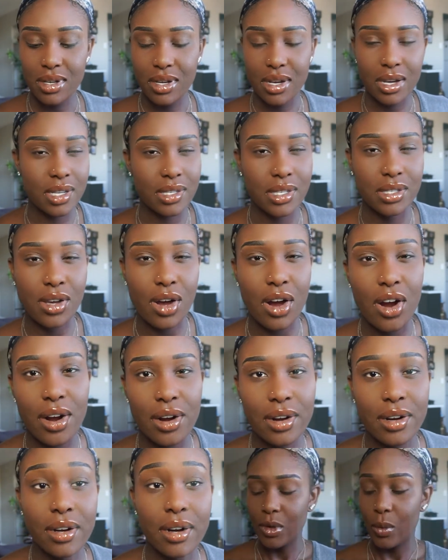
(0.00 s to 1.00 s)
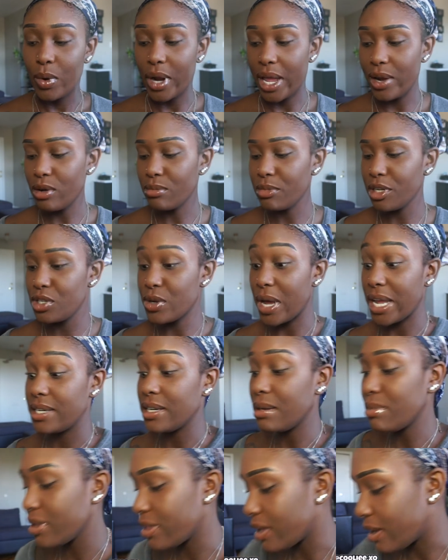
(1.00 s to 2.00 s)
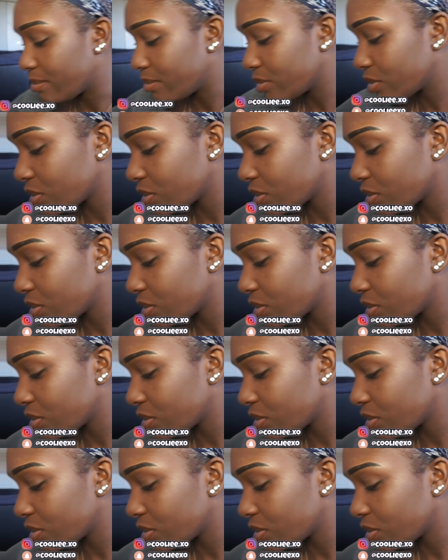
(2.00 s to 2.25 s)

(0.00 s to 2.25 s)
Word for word: because it's hard. What I normally do, I double them.